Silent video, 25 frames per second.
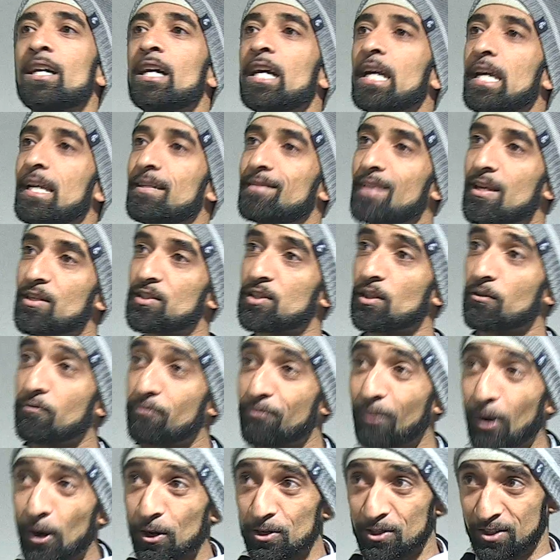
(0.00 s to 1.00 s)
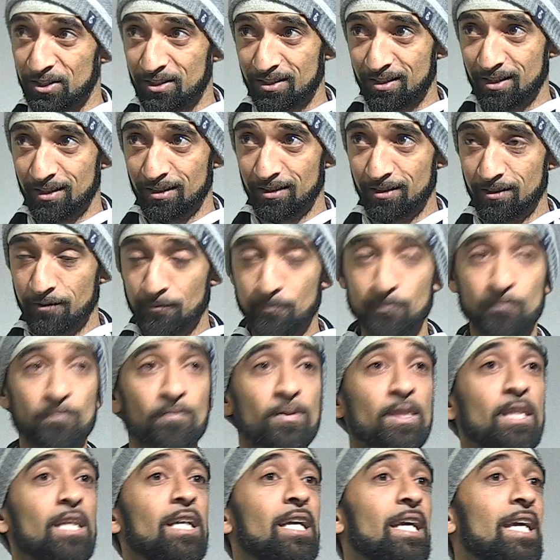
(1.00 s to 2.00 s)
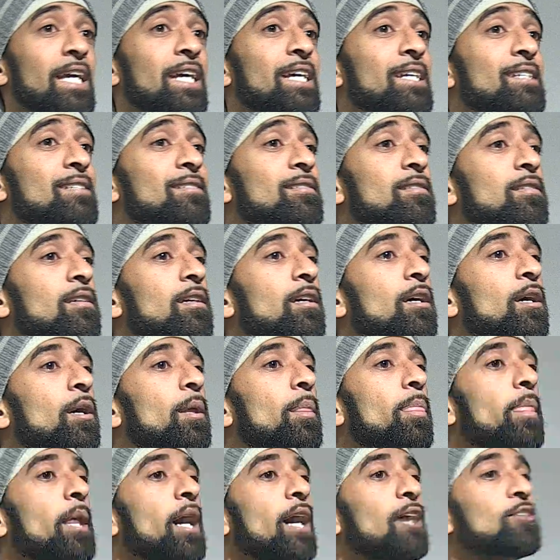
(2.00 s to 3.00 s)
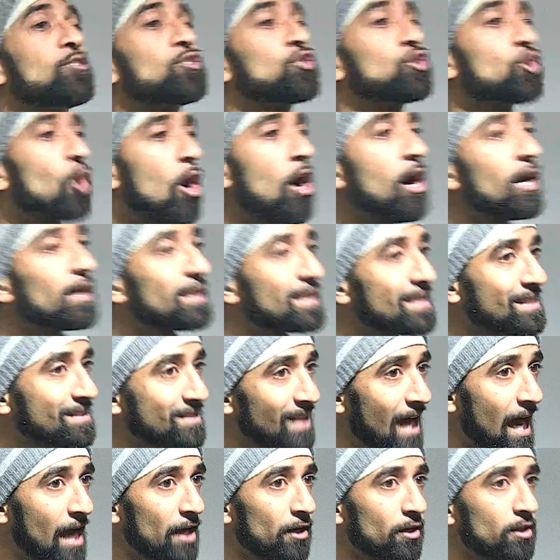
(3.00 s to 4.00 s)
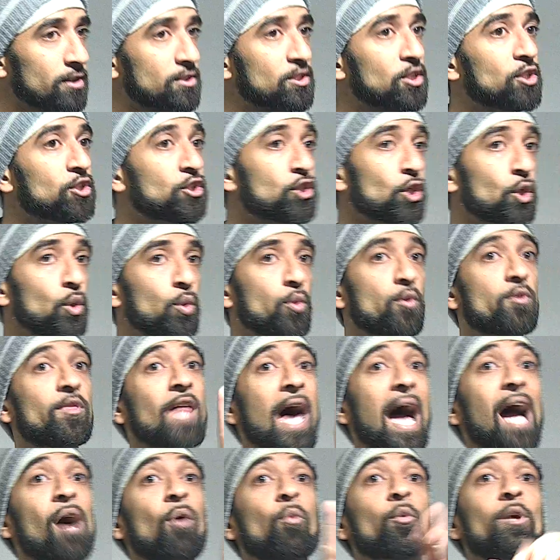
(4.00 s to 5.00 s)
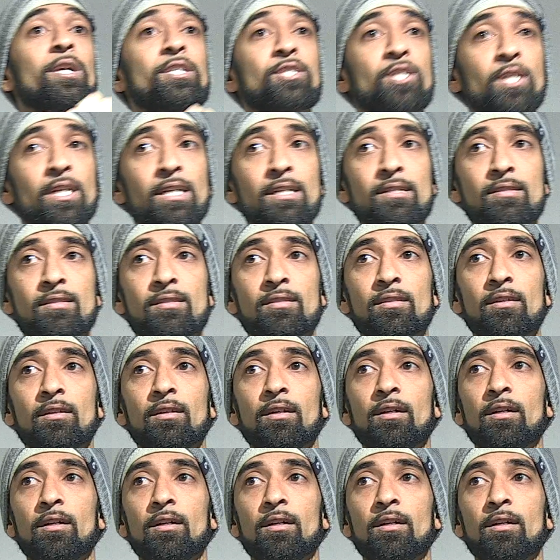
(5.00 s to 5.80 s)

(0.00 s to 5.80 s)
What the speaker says: He says the first is a strong desire to do that which is